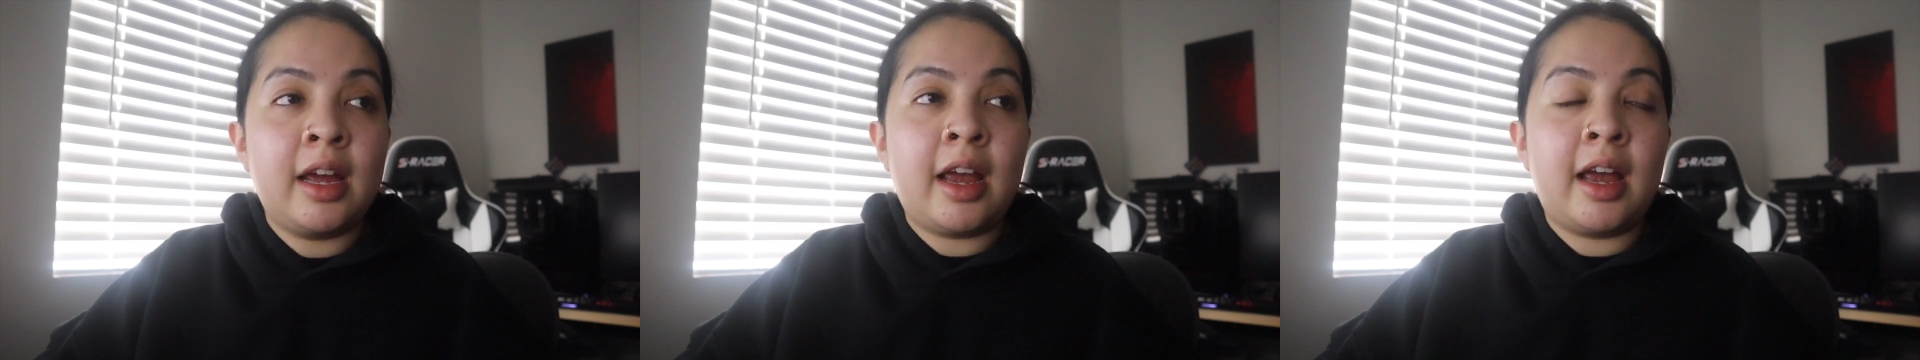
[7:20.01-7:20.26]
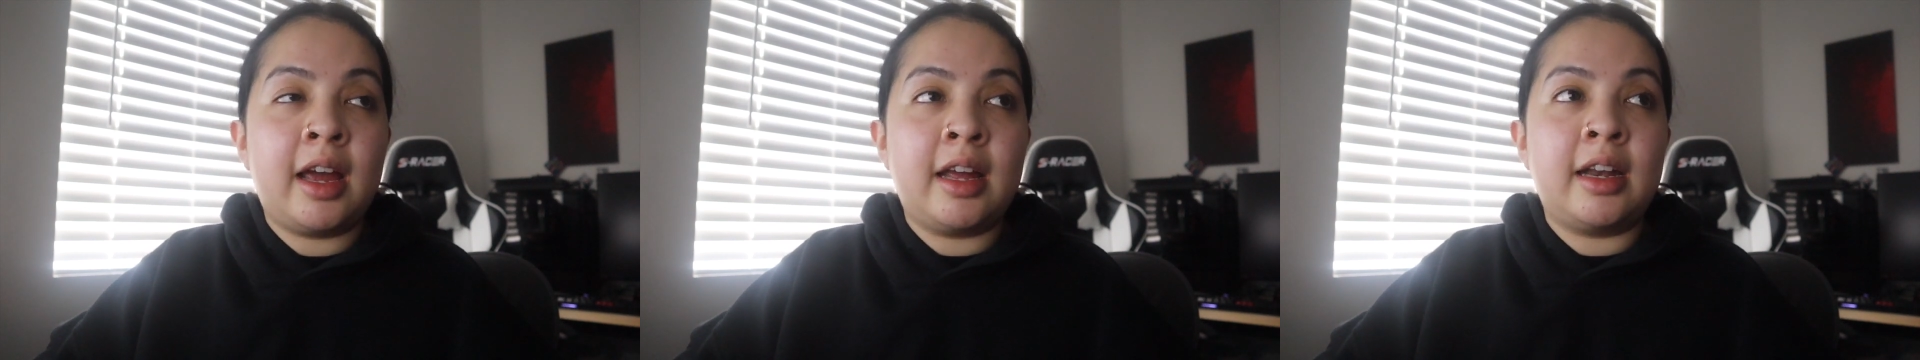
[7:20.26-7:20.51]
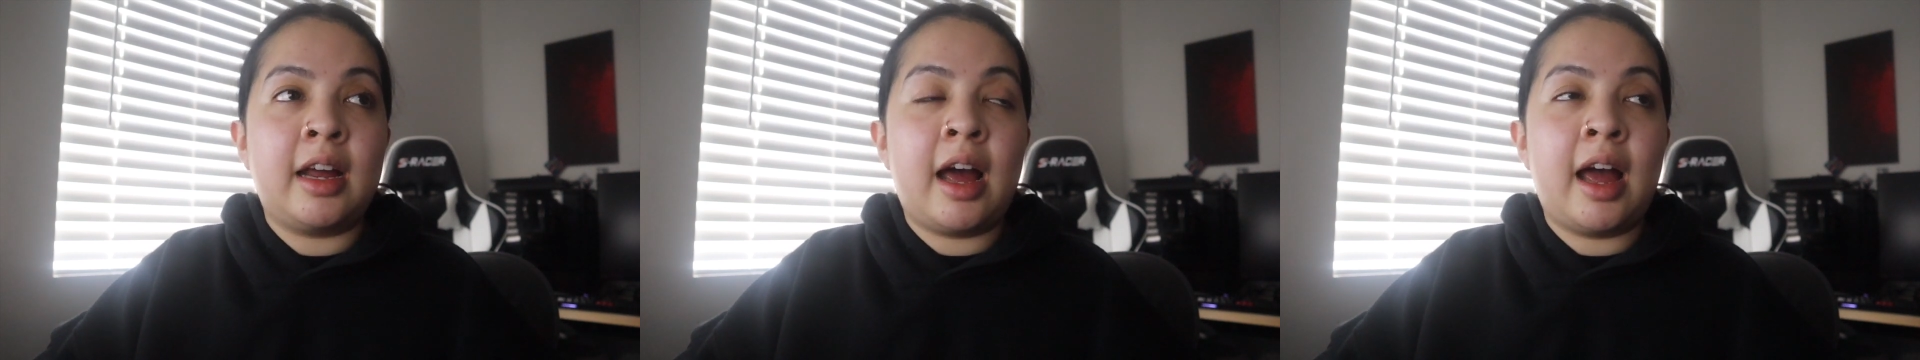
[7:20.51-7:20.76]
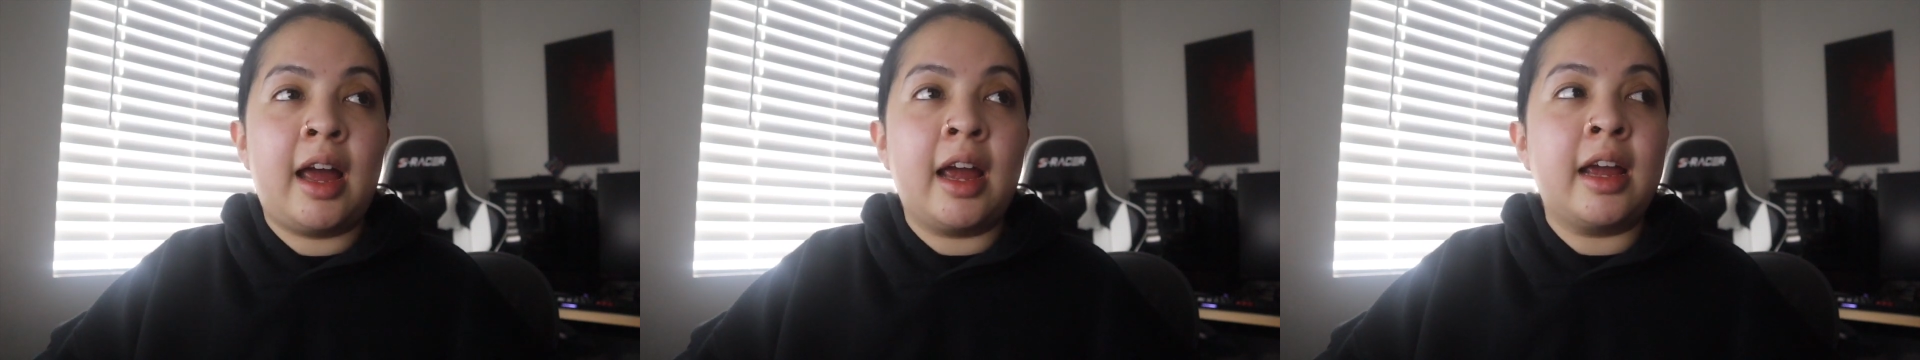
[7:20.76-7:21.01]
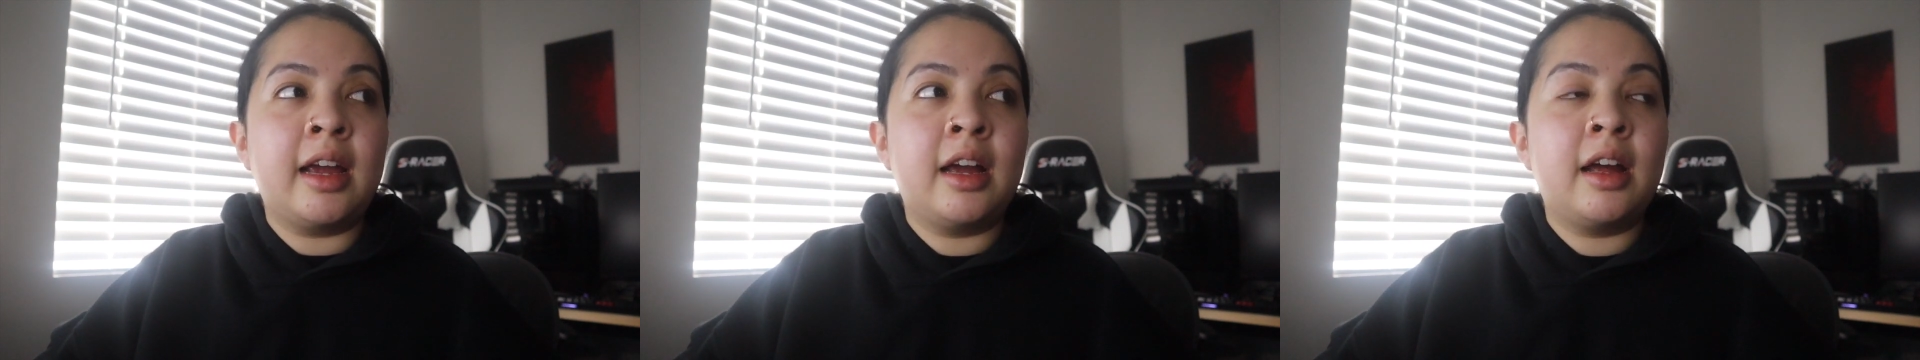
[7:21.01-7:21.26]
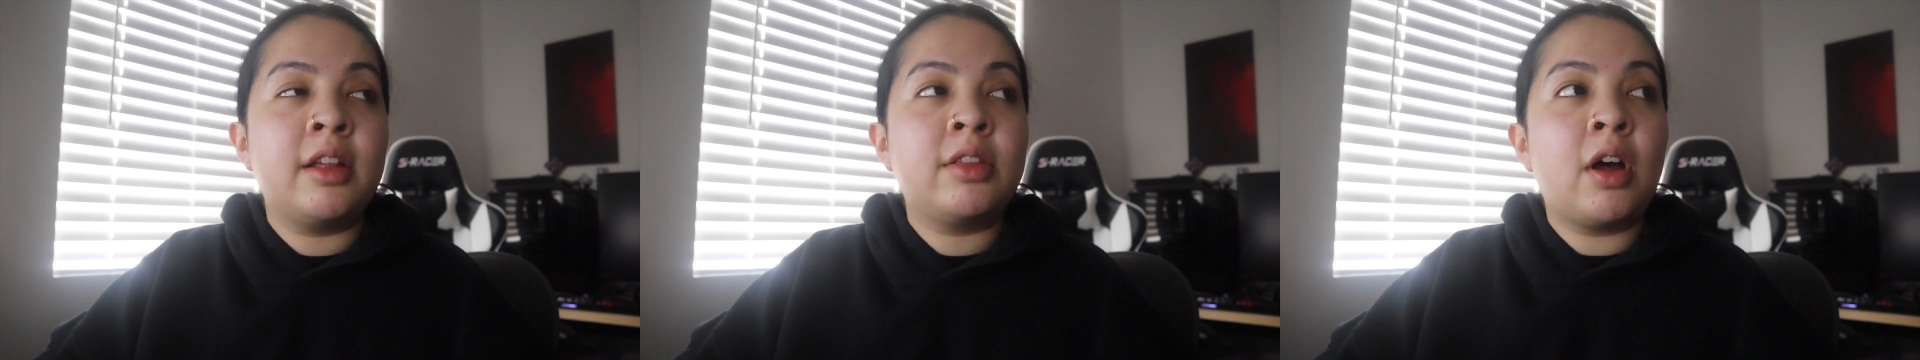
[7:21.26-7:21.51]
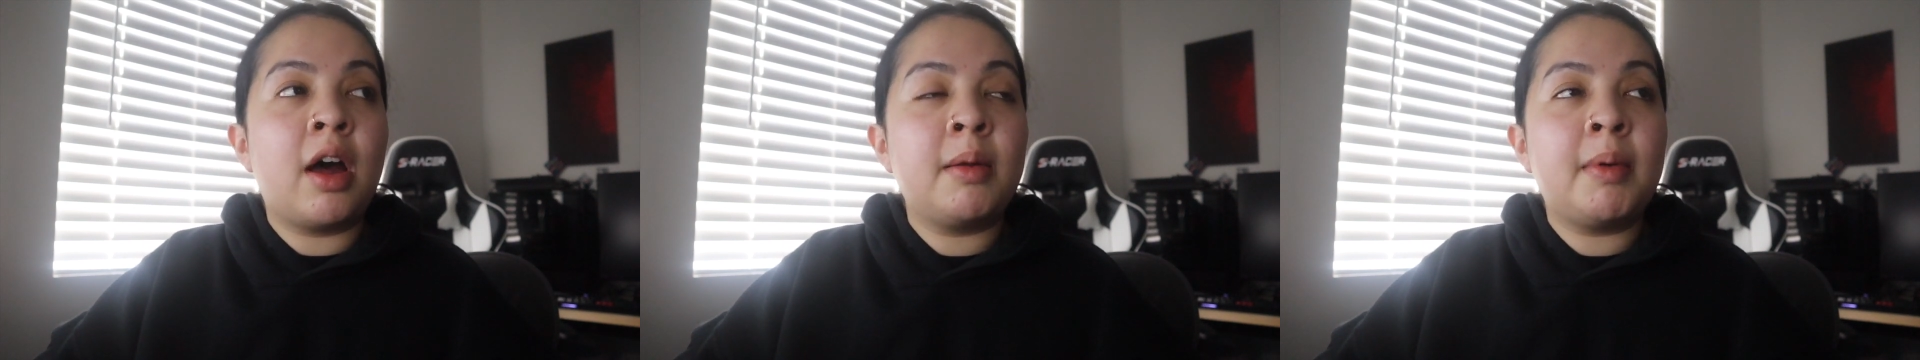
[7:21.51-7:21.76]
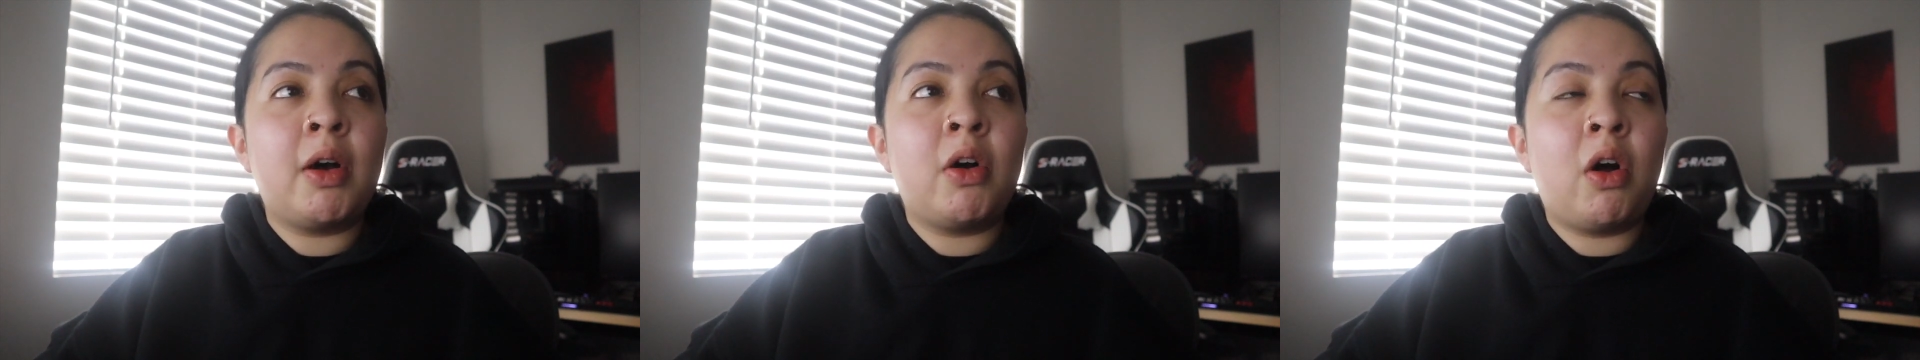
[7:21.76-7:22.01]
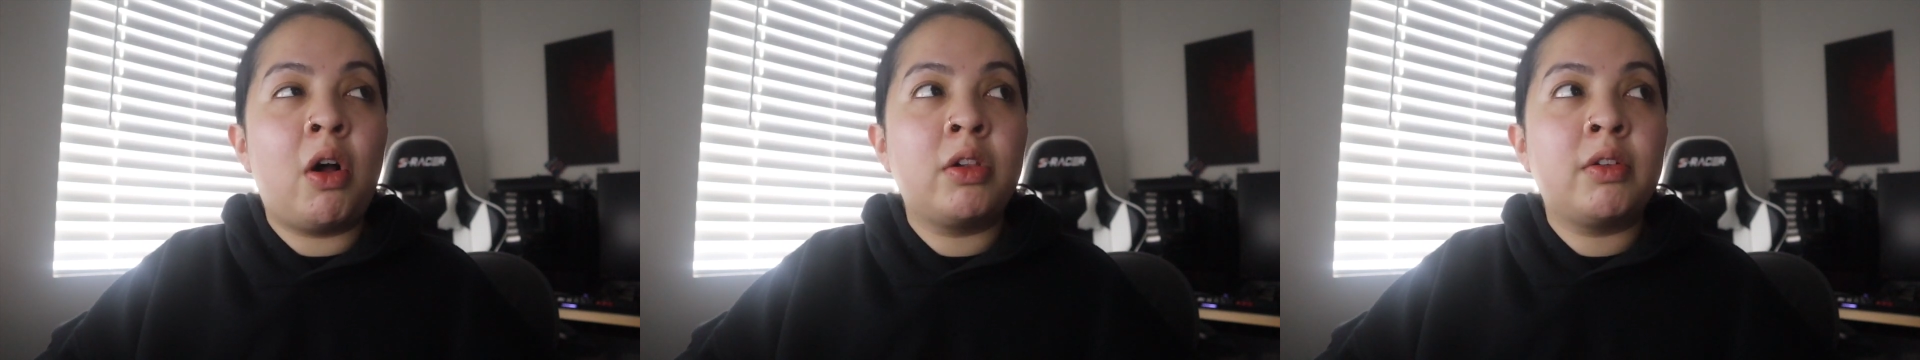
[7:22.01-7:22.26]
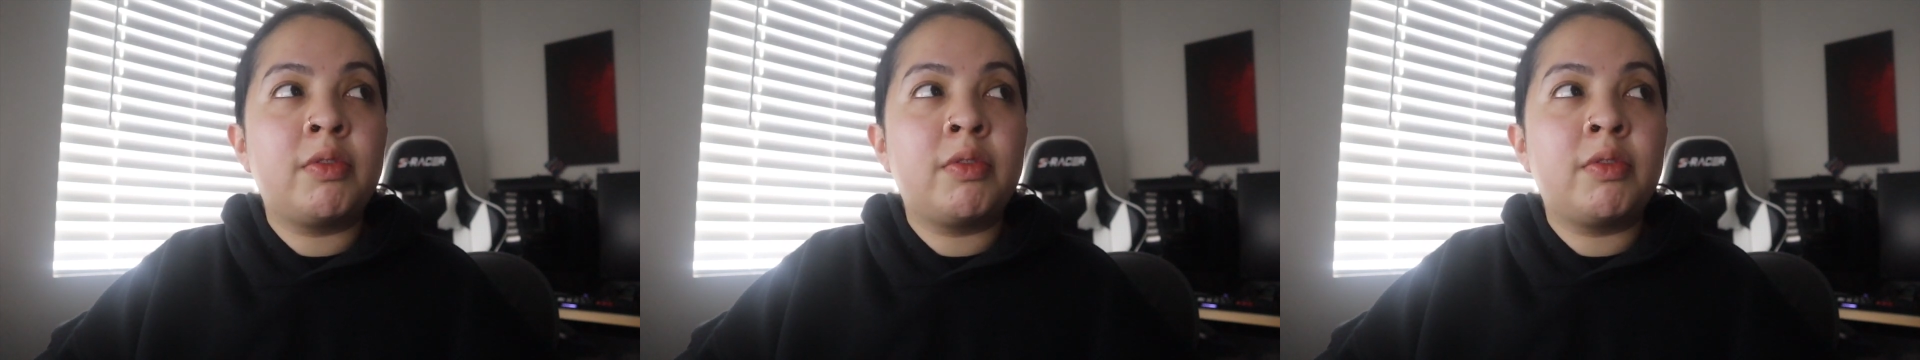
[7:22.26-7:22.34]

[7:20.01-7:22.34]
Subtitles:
And I thought about all